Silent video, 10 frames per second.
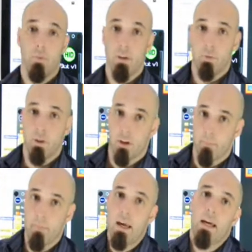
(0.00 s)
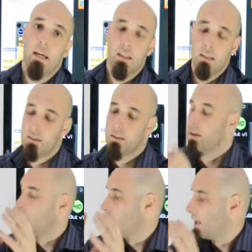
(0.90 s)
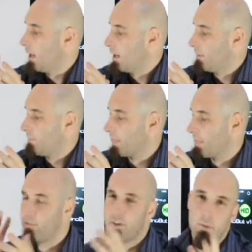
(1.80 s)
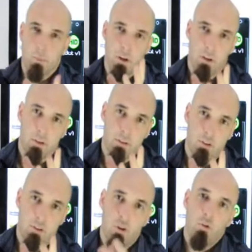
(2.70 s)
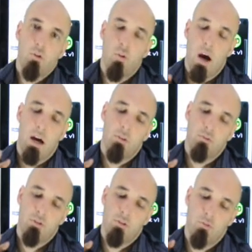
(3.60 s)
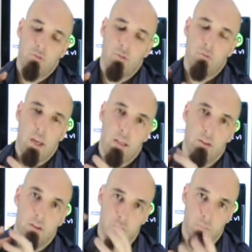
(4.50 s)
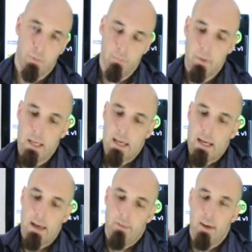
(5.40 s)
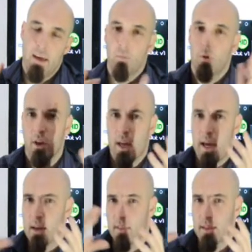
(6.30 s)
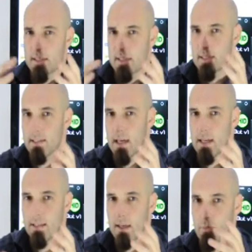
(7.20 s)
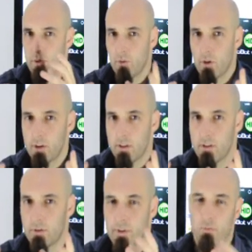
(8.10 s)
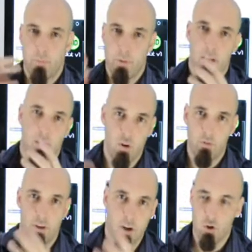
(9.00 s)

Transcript: Multiplo. And first I'm going to show you how to create a loop. And then we're going to add things inside that we want to be repeated over and